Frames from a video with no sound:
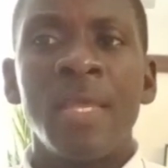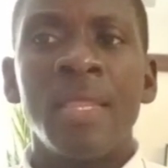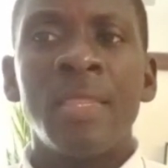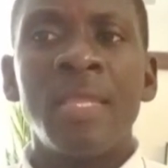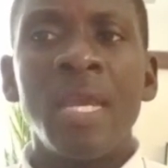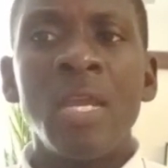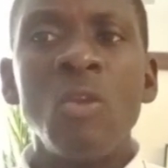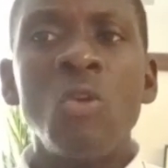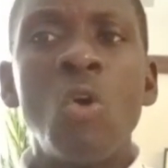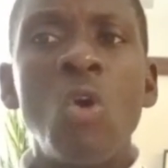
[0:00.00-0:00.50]

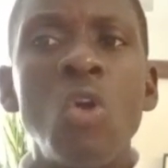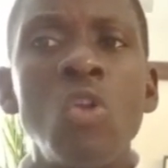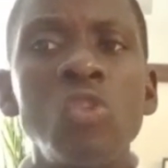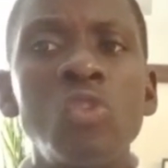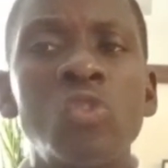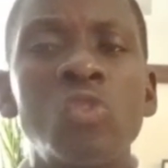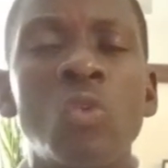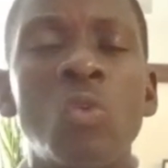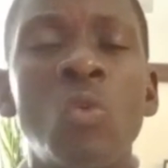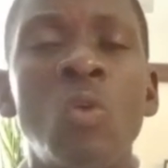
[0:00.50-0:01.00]
Then
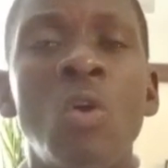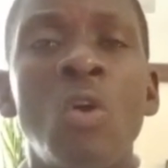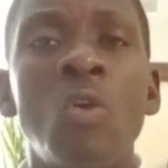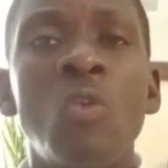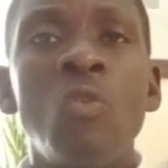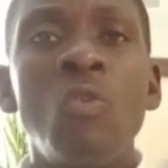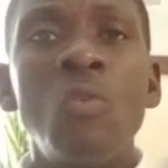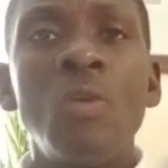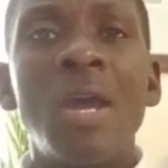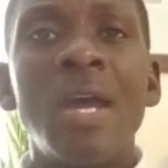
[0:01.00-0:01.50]
also
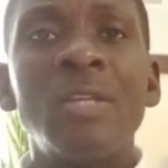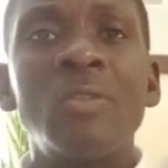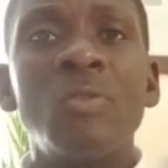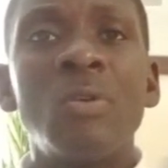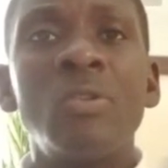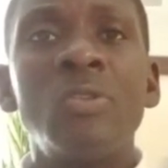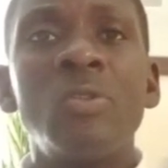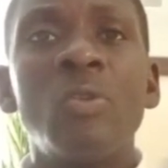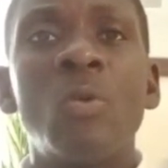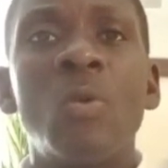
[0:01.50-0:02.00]
look at
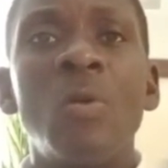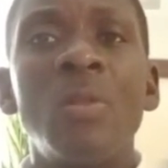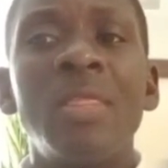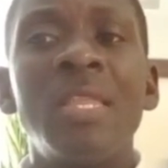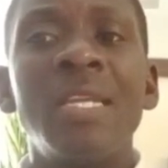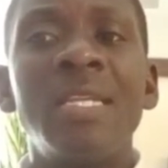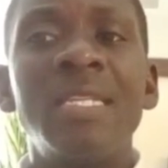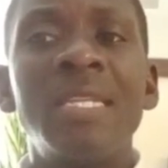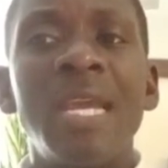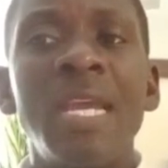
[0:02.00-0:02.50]
what you call
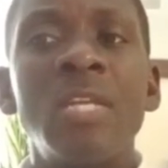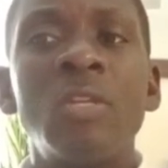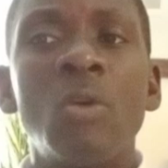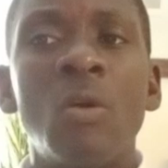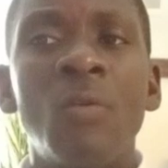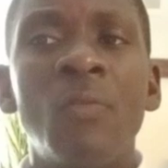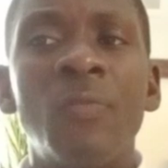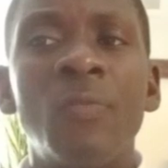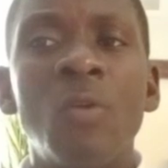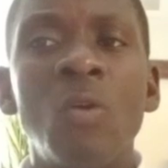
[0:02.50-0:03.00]
the date
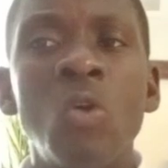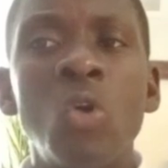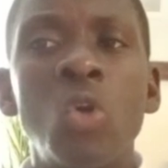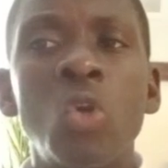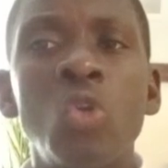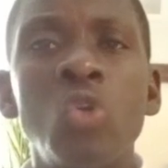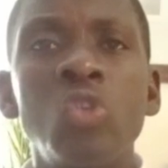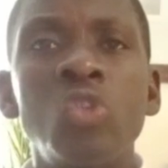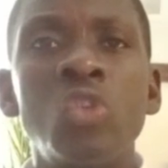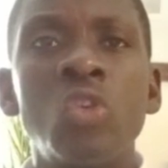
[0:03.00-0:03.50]
of
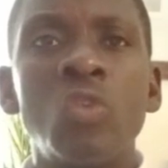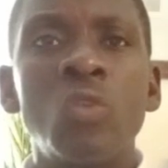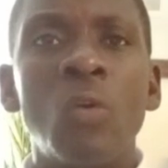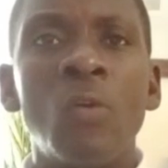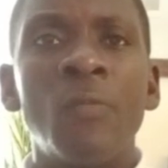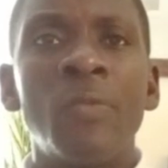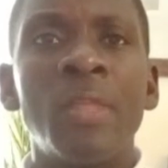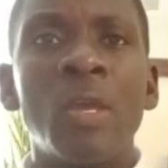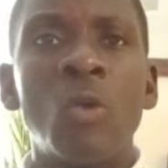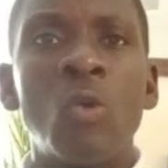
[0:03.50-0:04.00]
conclusion
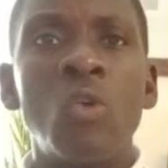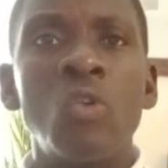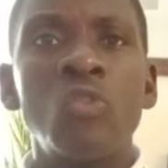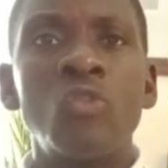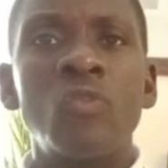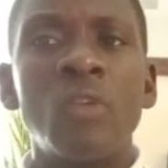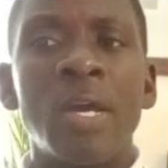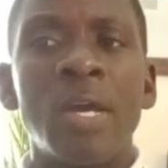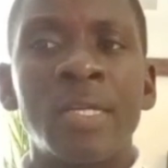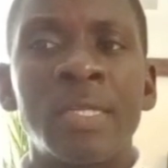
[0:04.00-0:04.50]
of the
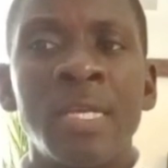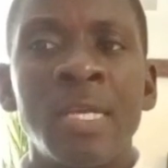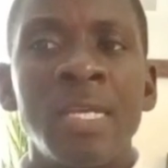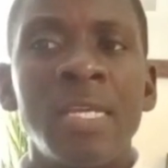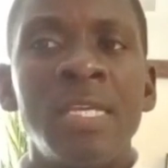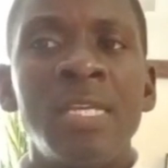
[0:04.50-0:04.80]
contract.